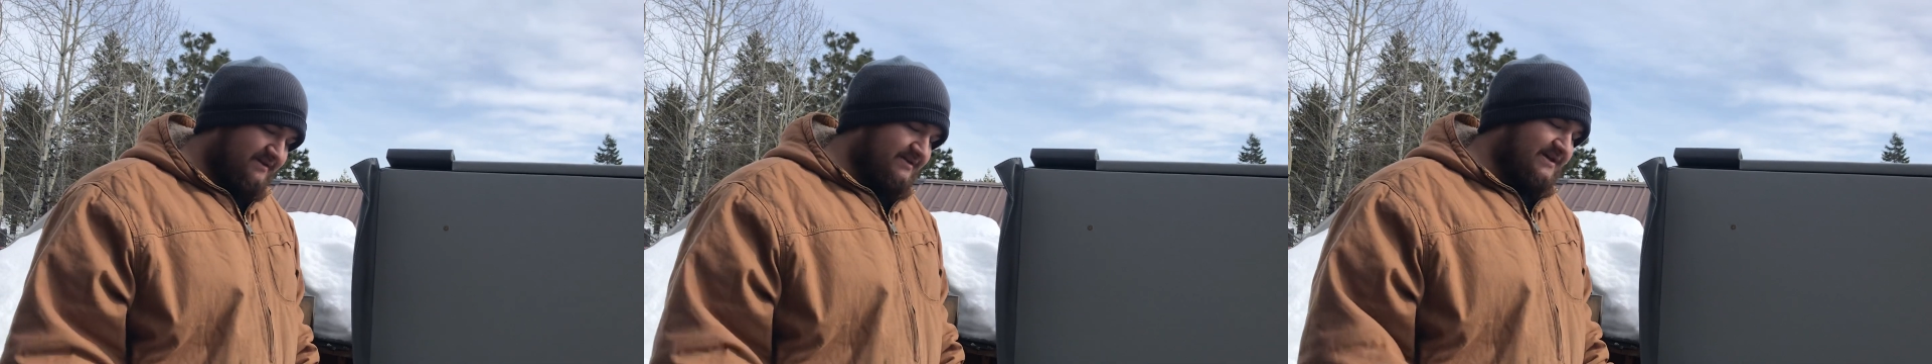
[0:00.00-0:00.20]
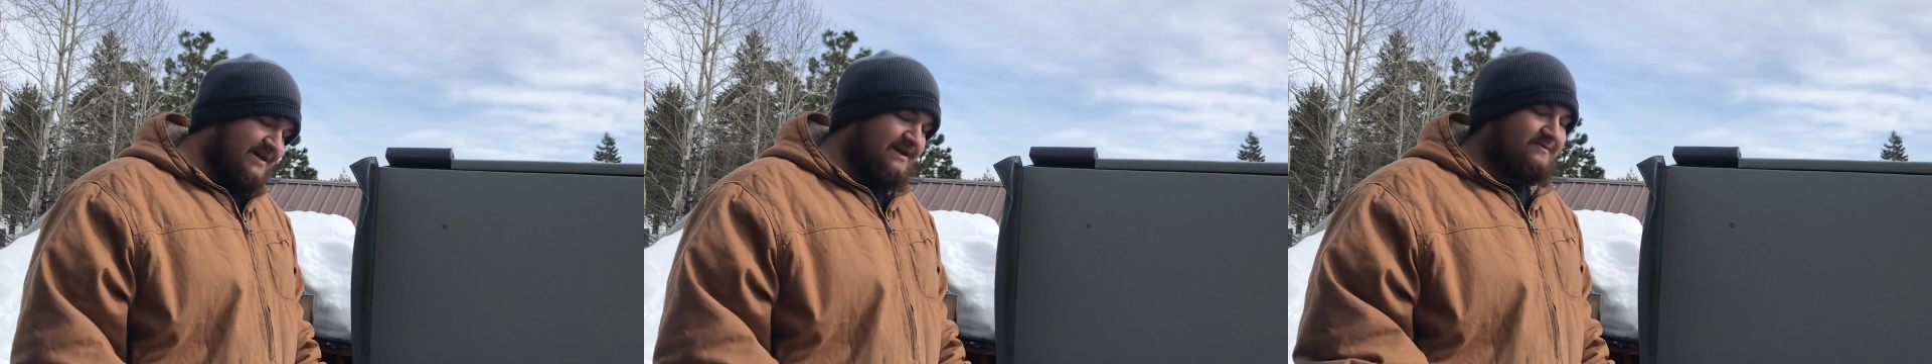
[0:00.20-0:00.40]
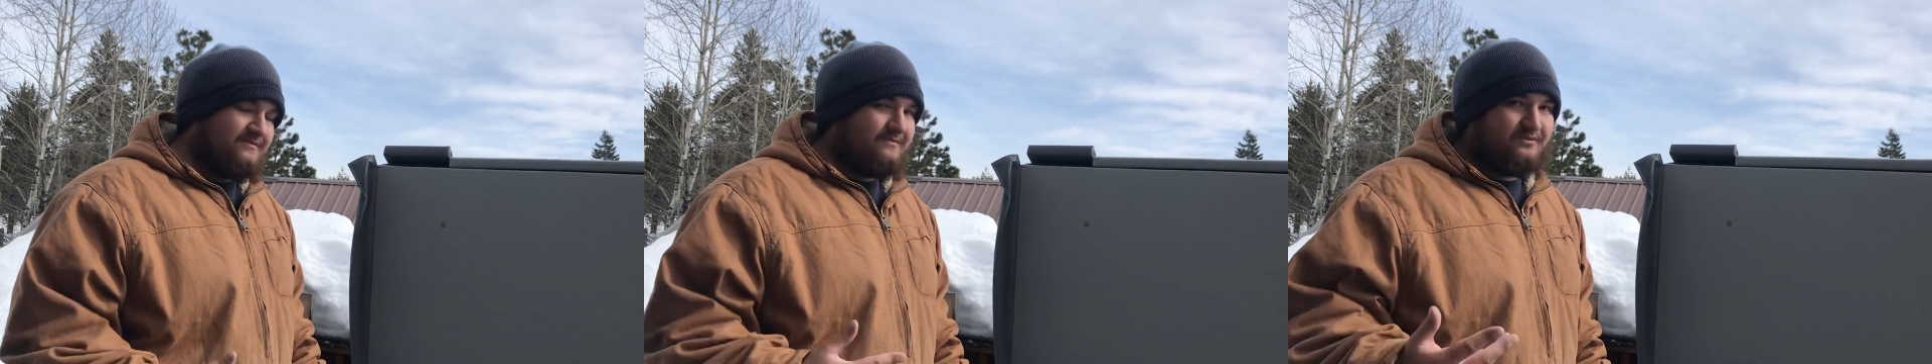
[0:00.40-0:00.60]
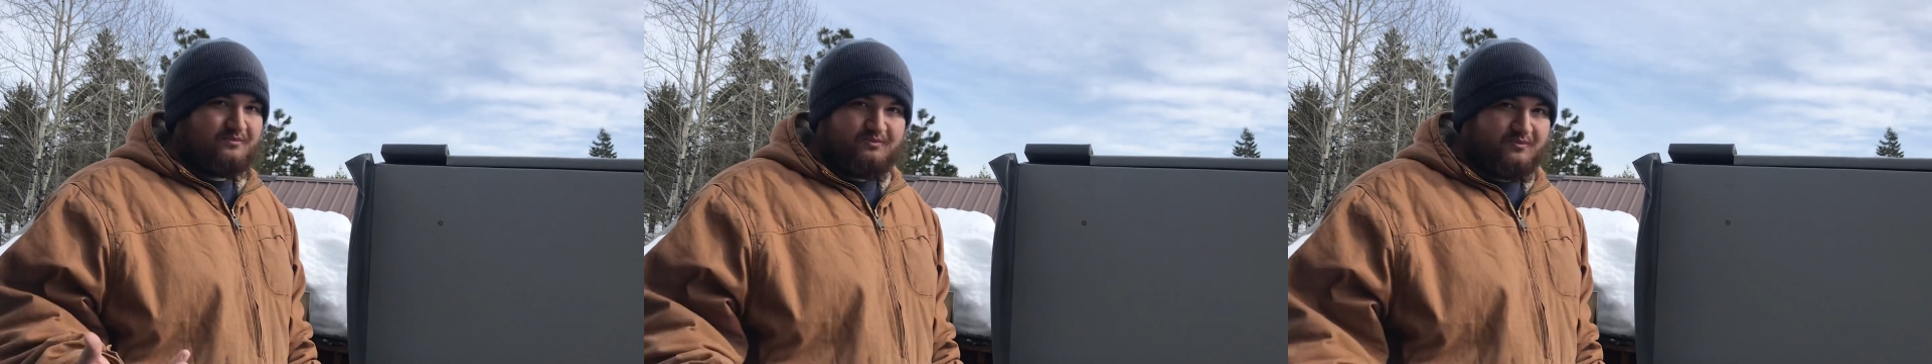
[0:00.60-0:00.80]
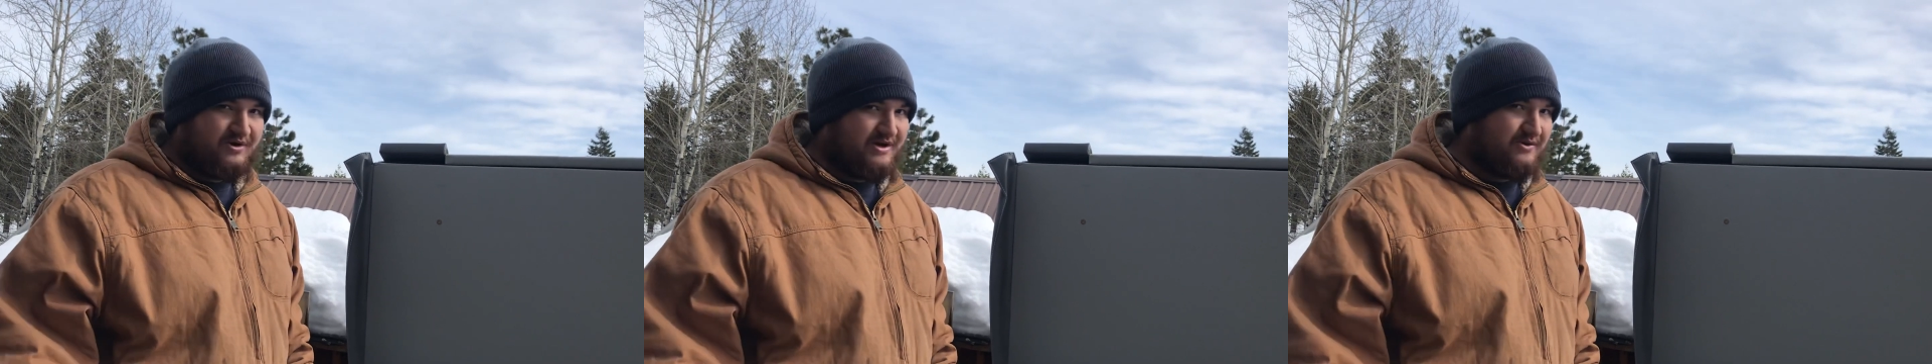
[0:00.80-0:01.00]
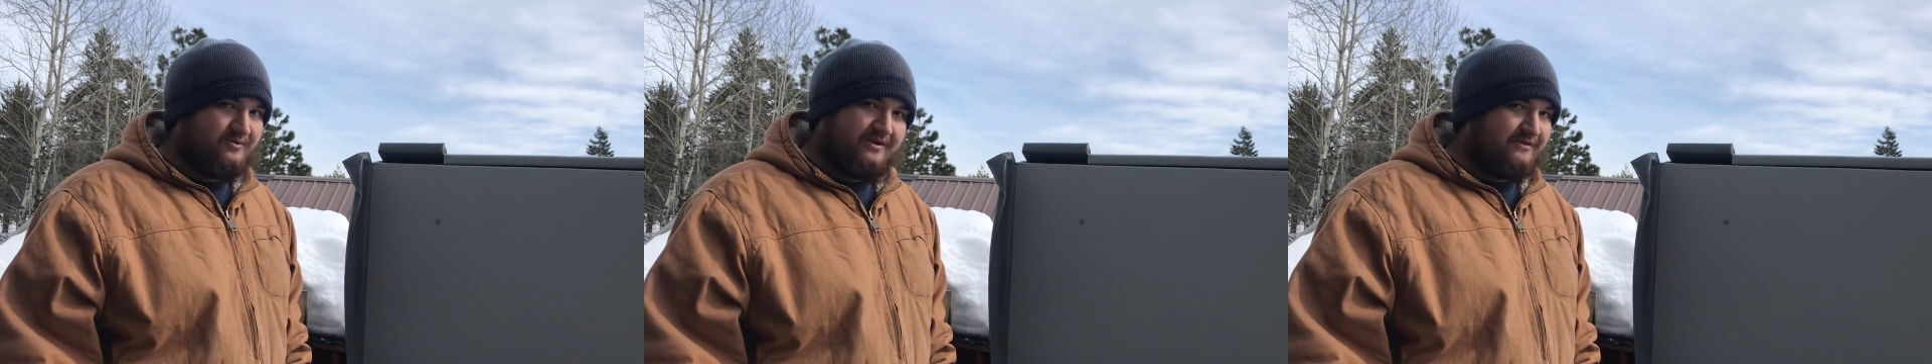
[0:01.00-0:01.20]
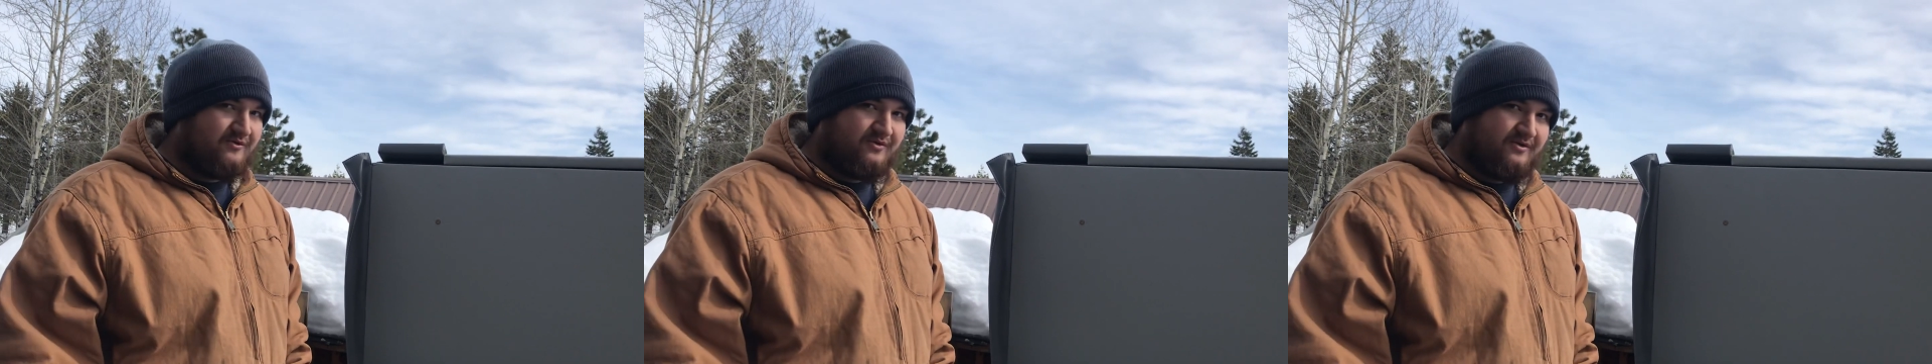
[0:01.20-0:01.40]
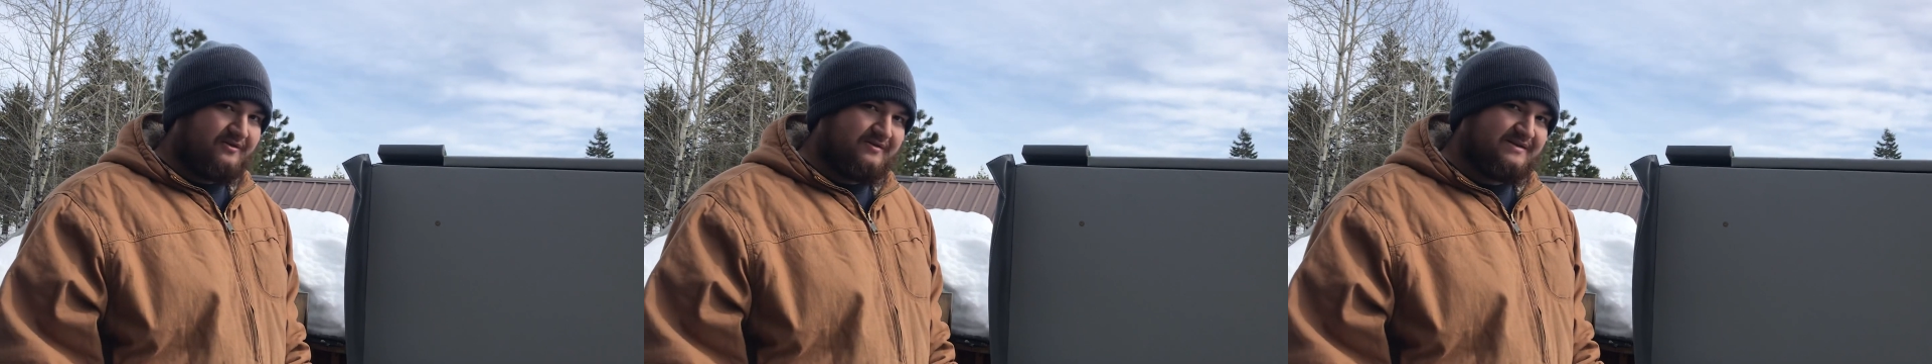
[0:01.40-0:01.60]
that, but it will never
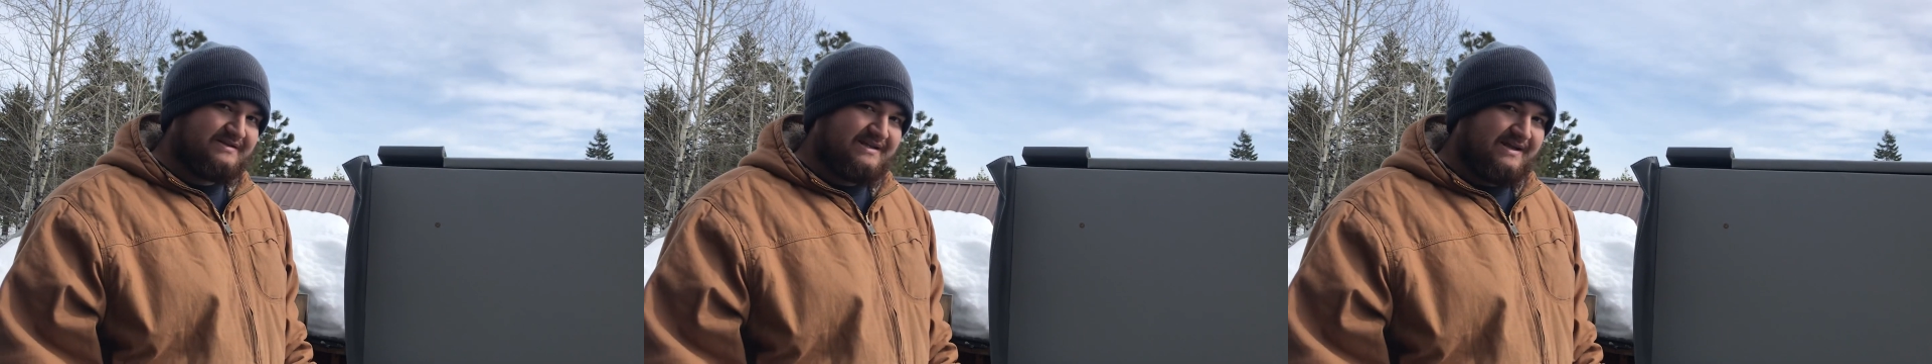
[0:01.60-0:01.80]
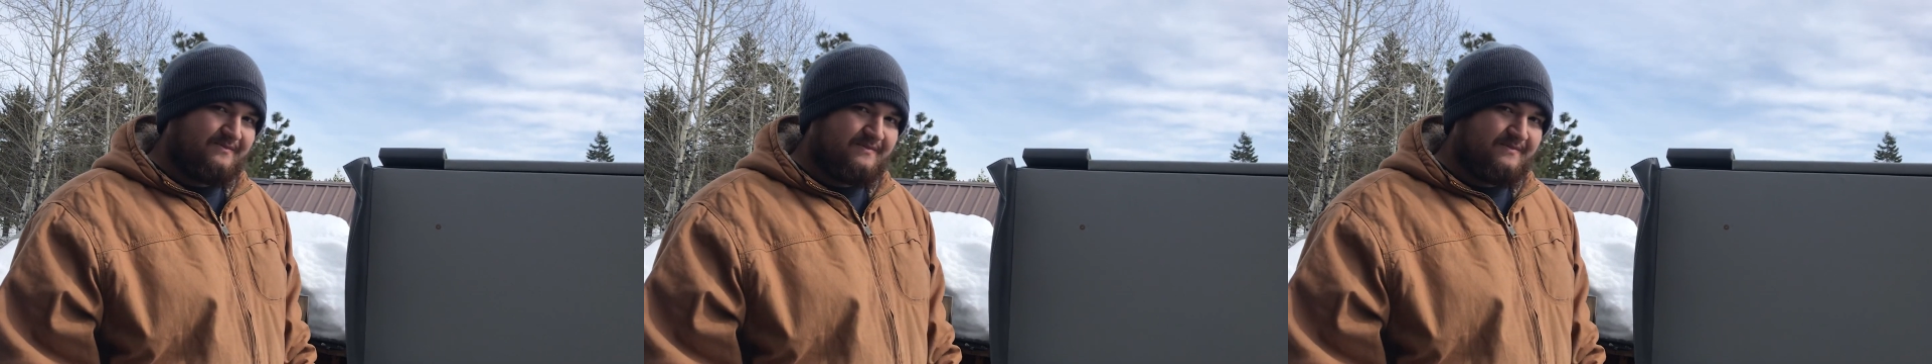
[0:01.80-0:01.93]
look the same.